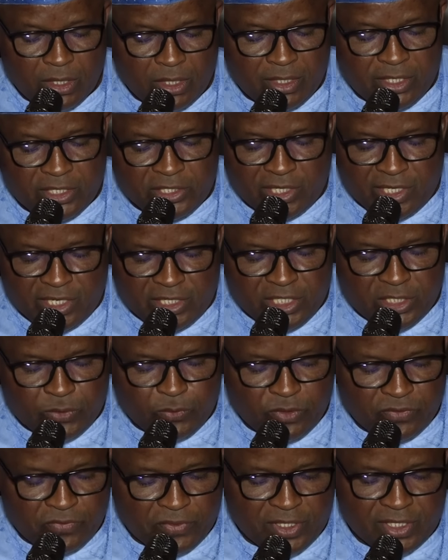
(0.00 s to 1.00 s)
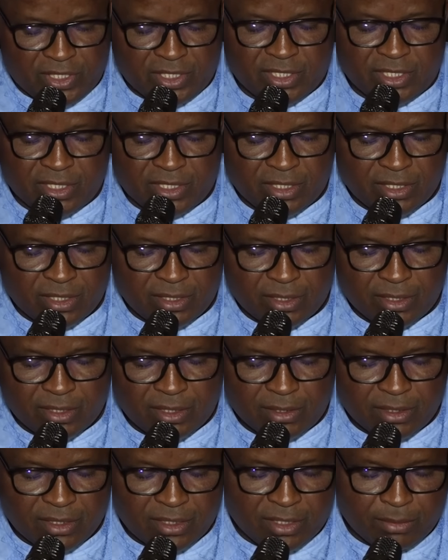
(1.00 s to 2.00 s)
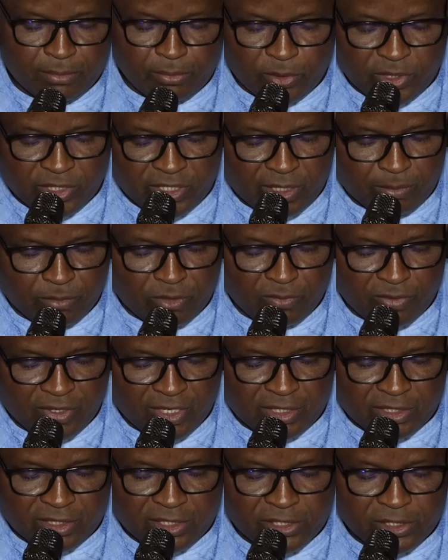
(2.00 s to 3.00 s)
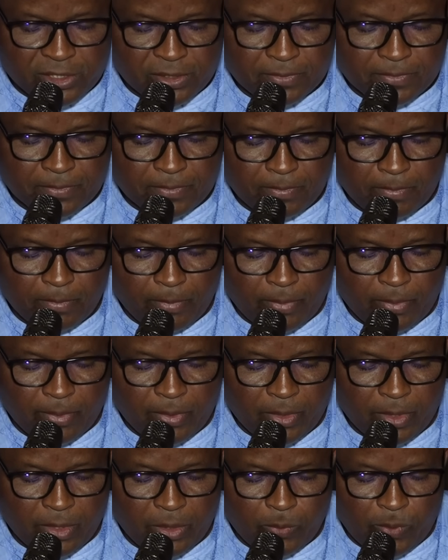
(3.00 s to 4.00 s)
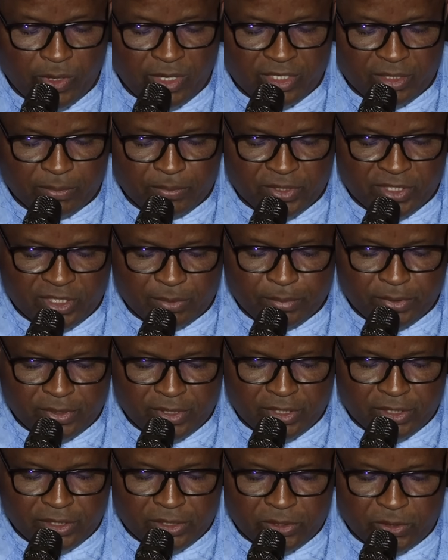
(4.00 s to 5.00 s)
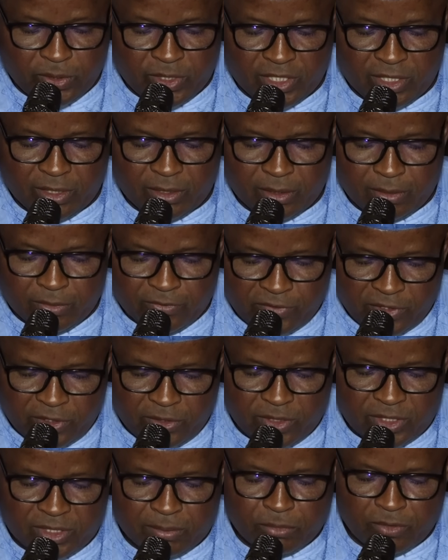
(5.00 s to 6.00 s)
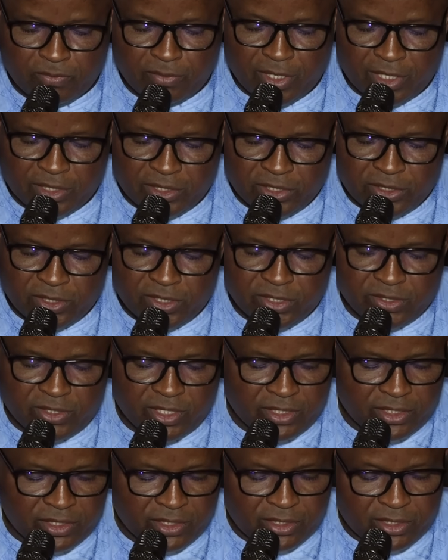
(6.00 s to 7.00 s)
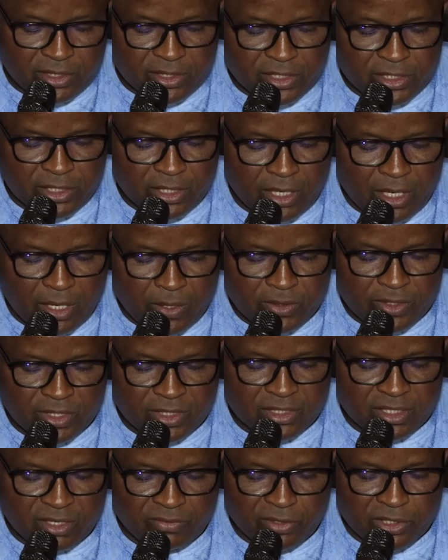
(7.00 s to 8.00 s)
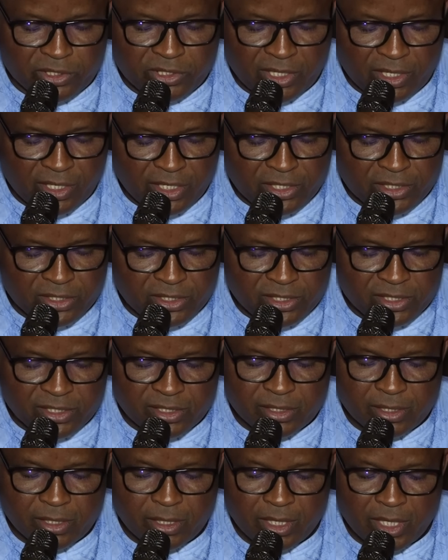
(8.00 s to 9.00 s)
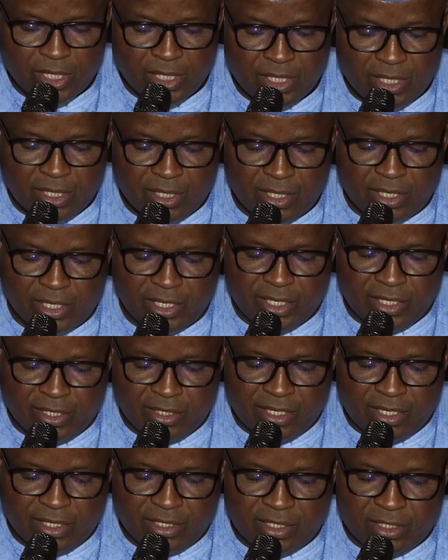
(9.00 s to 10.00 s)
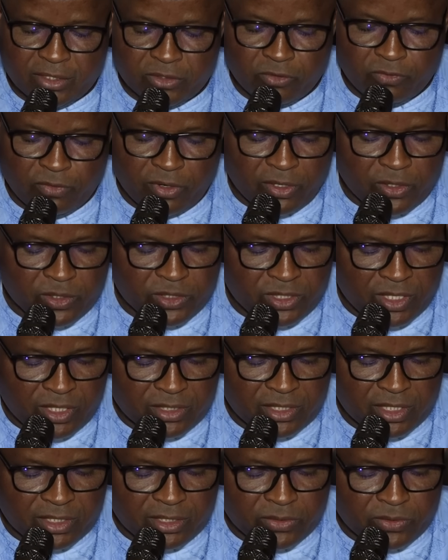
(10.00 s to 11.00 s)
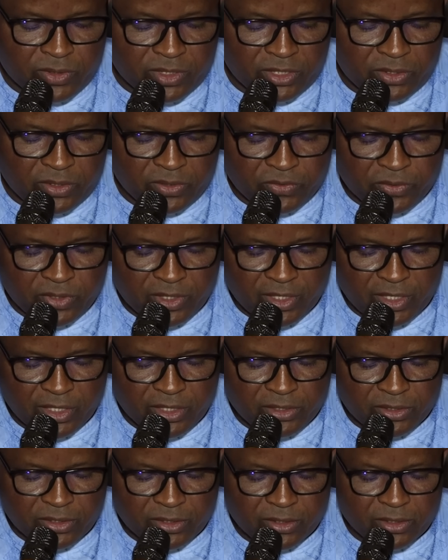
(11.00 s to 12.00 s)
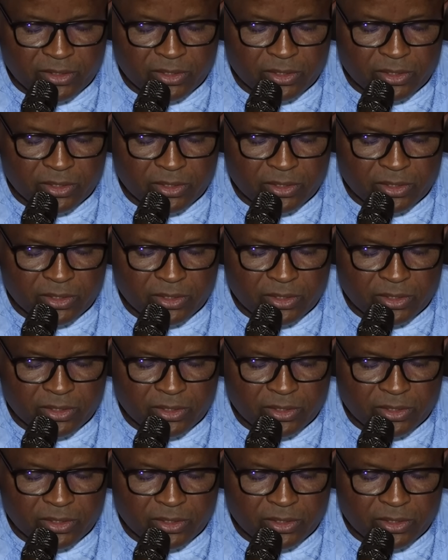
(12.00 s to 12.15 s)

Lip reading: The challenges we faced in political mobilization. While the PDP enjoyed various mobilization strategies, it encountered several challenges that hindered its overall success in 2023 elections.